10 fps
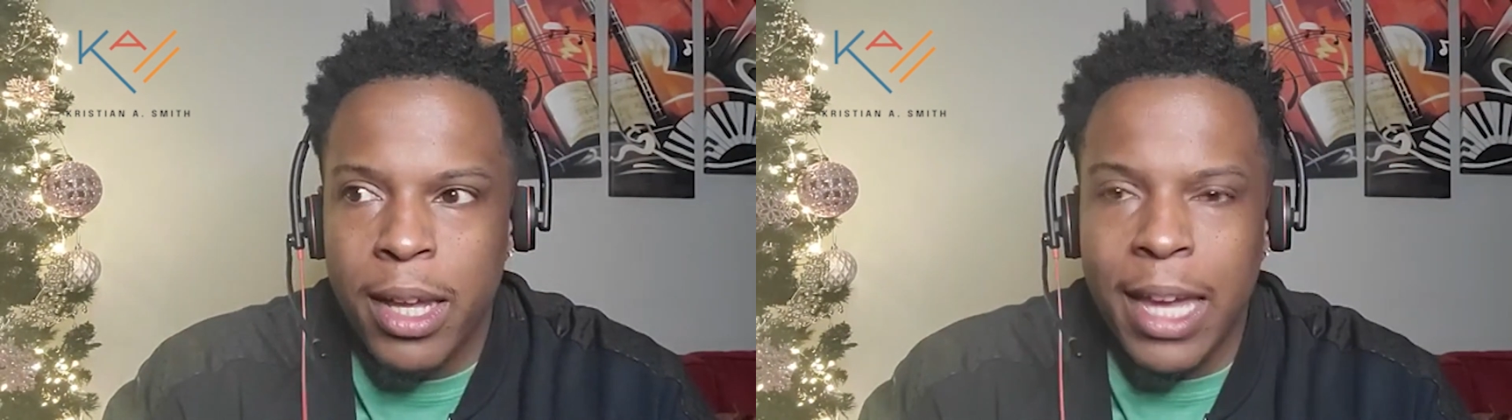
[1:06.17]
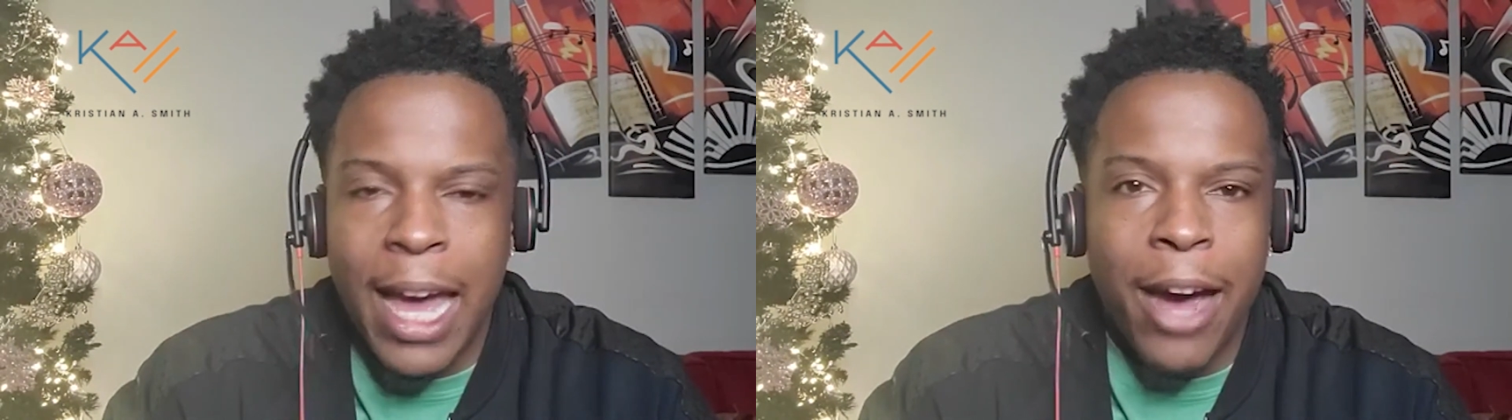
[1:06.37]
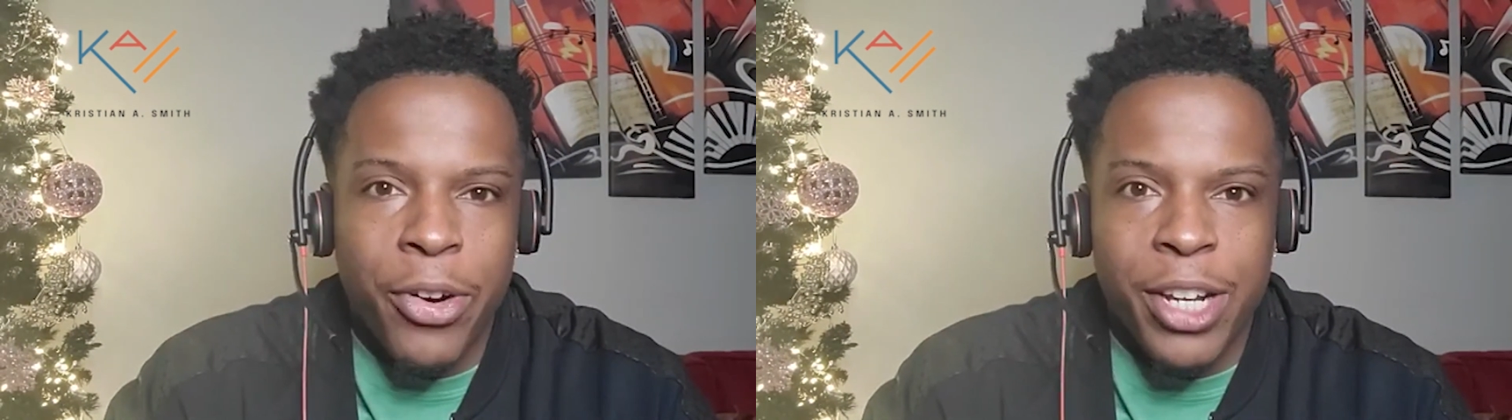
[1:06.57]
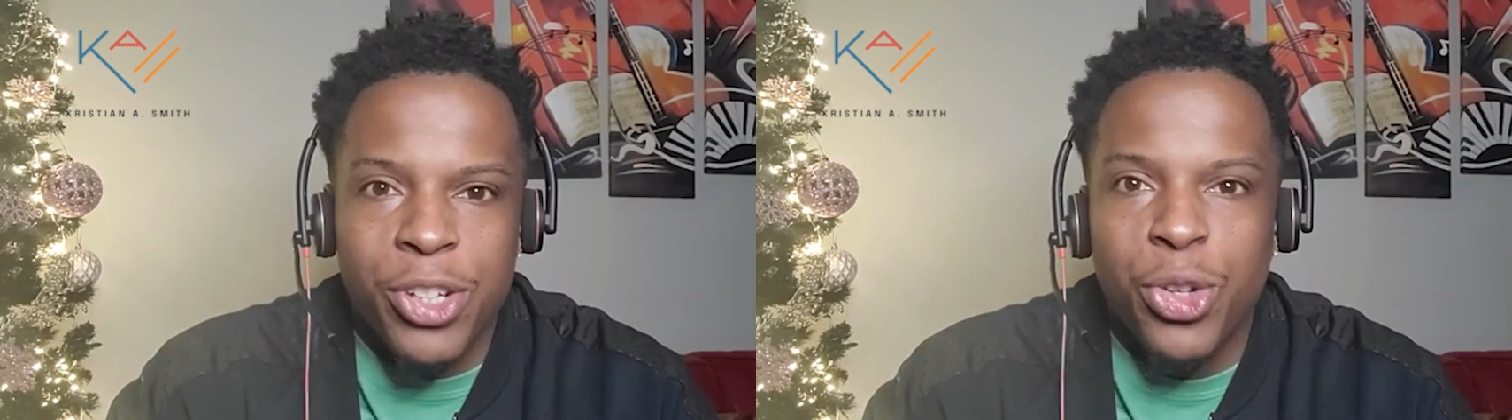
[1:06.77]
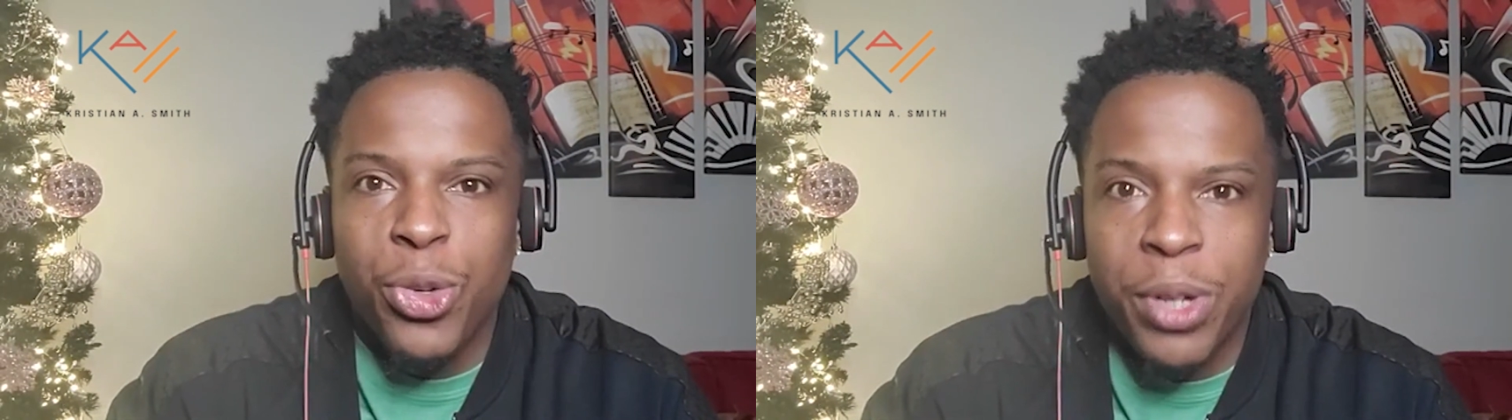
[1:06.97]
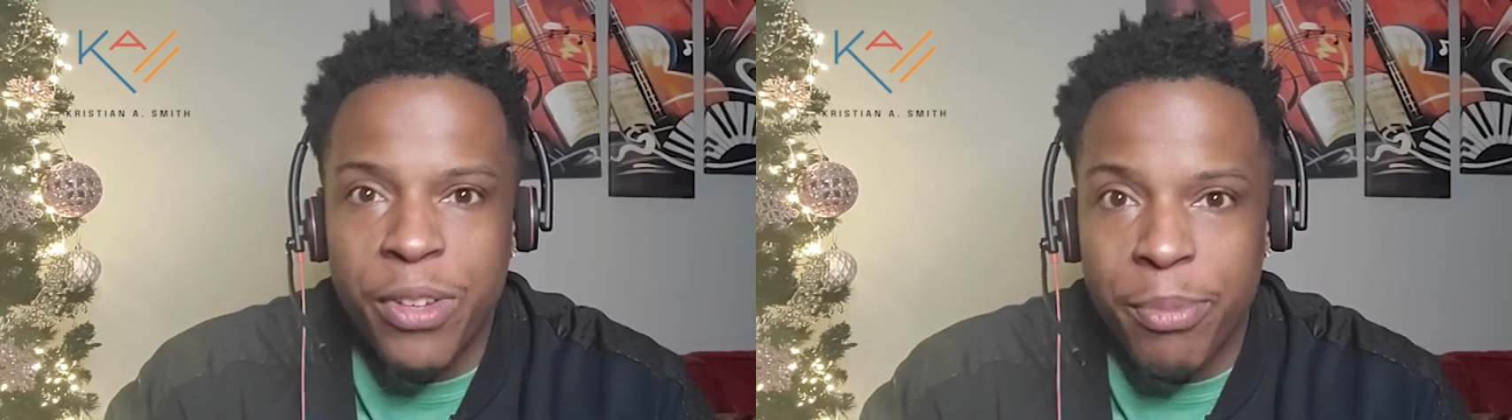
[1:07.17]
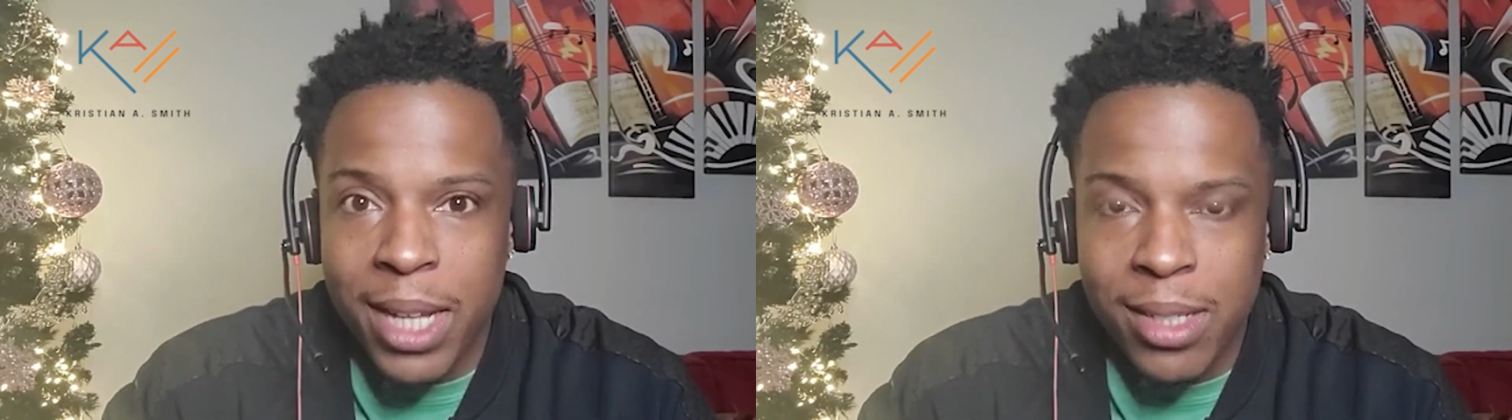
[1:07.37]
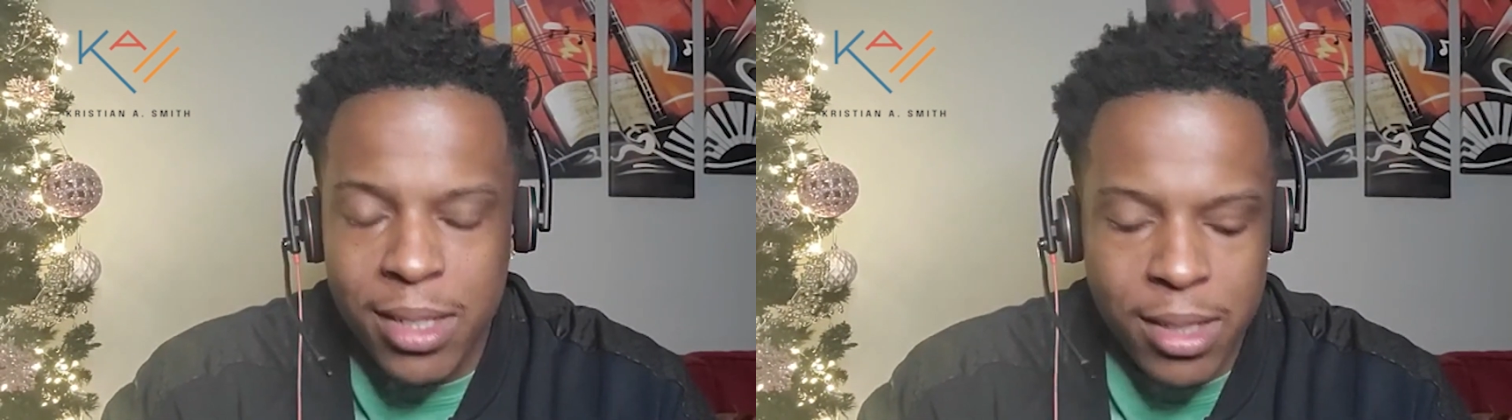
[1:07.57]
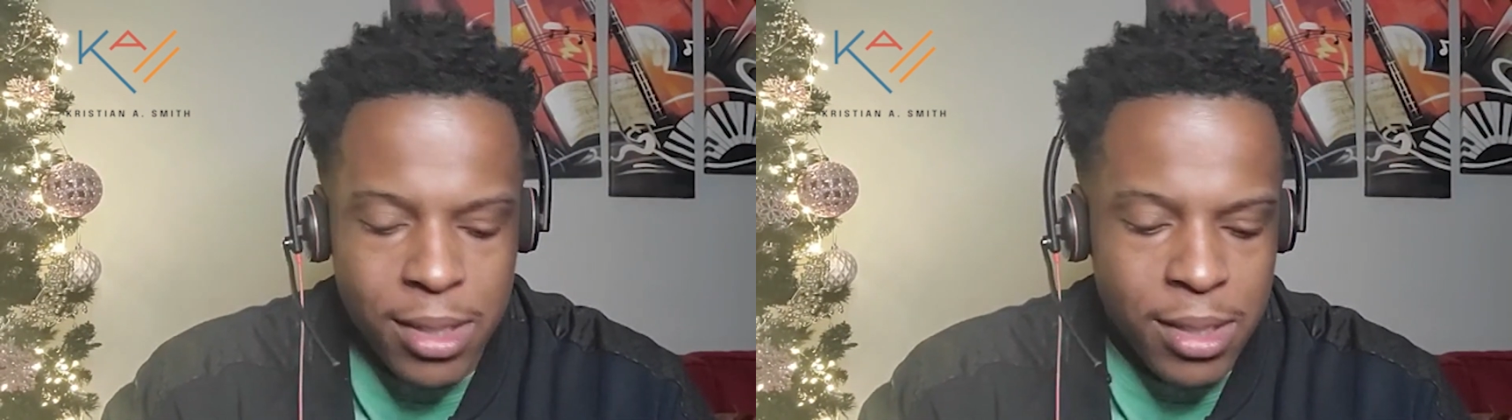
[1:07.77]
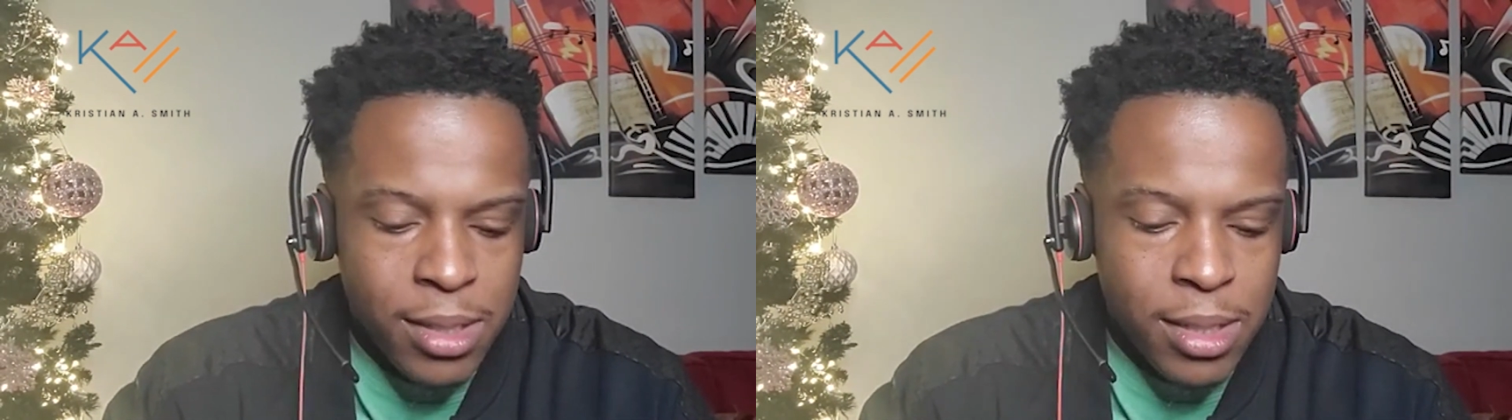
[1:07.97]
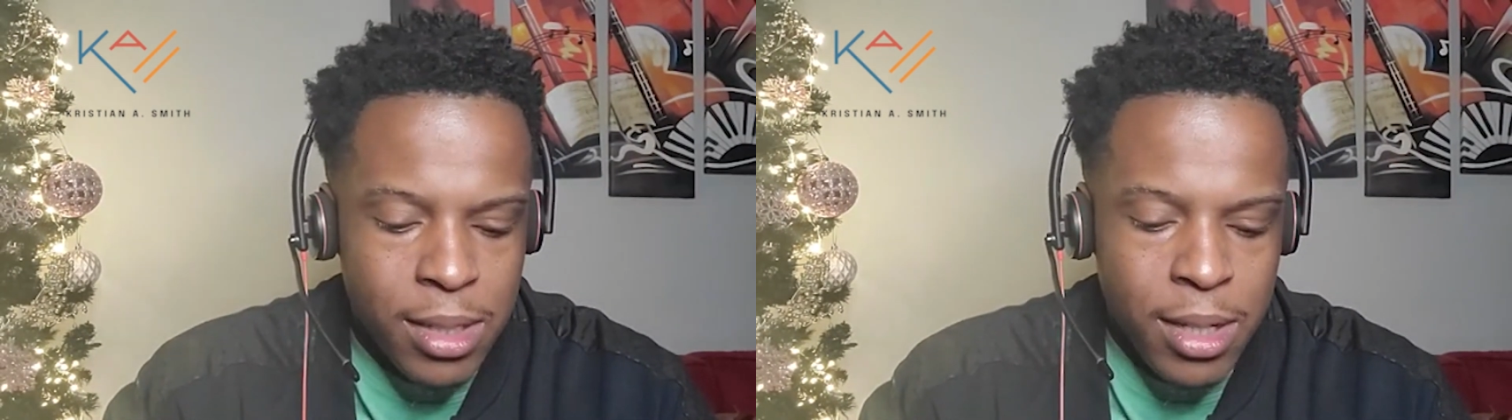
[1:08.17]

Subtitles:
counterintuitive messages